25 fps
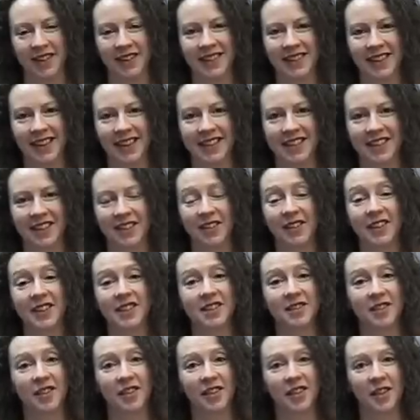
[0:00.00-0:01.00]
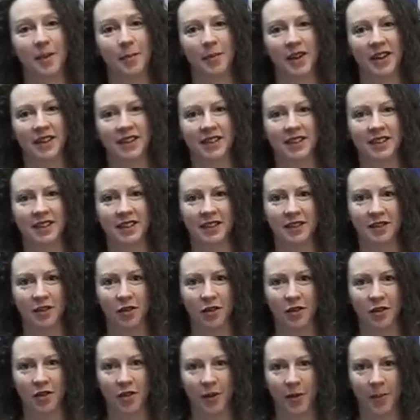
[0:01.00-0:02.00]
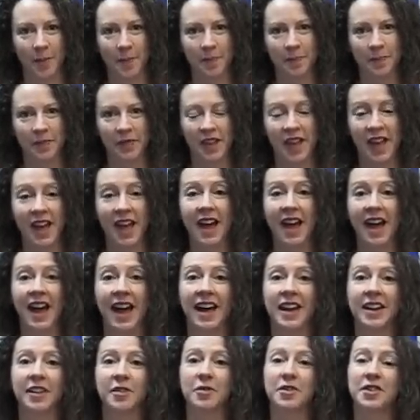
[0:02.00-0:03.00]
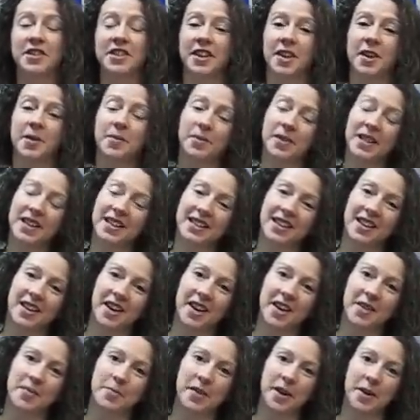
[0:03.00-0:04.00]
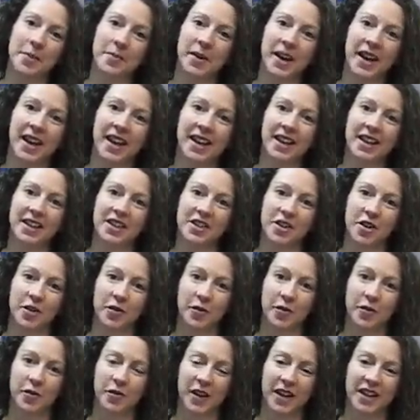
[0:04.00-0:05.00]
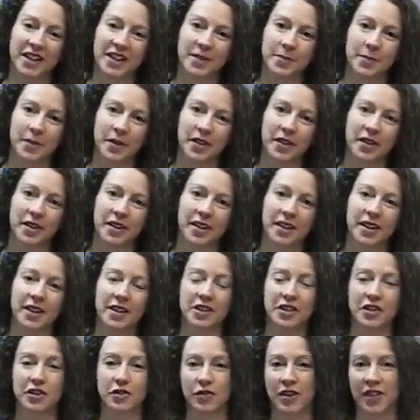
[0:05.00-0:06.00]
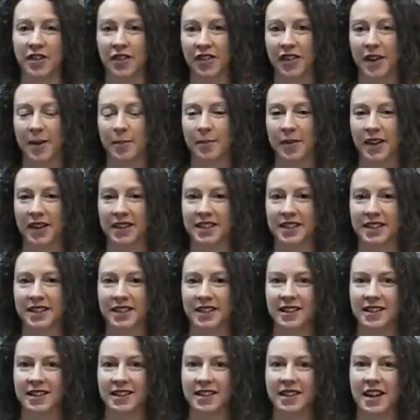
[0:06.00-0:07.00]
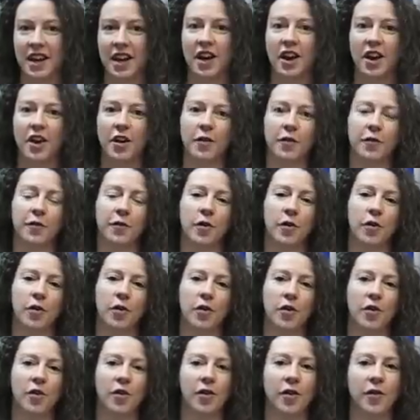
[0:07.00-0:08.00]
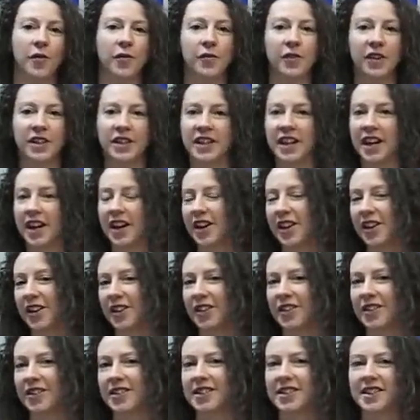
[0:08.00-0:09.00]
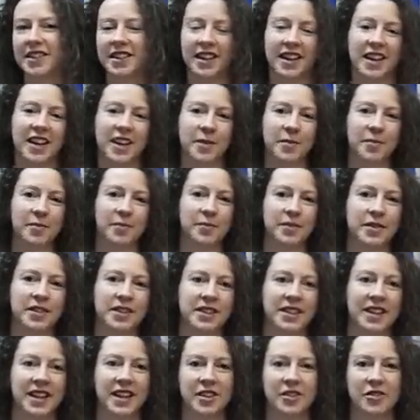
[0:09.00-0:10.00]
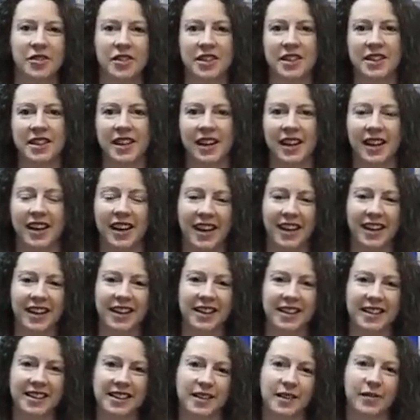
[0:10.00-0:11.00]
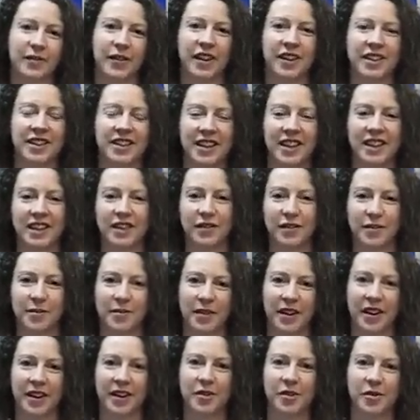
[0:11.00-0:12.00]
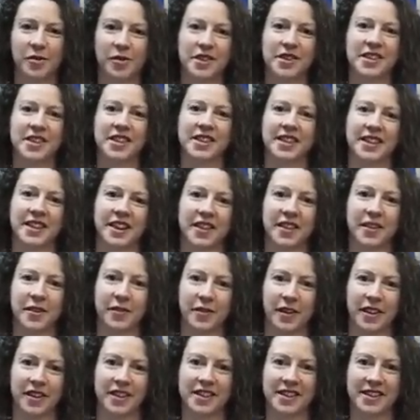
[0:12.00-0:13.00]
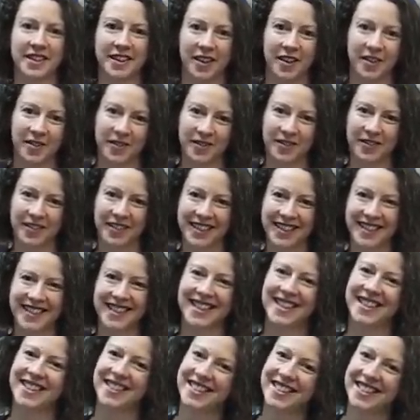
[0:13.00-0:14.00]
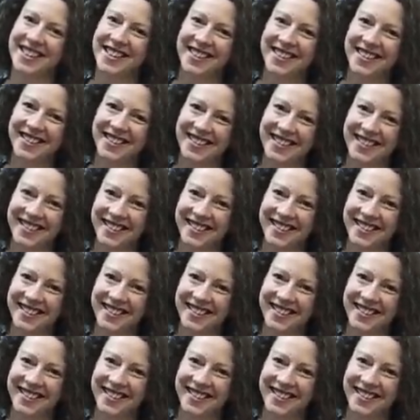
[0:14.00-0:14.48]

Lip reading: newsletter at strengthambassadors.com. And also, please like my page on Facebook, Strength Ambassadors, for videos, tips, interesting links, photos from my courses and other fun stuff. See you soon.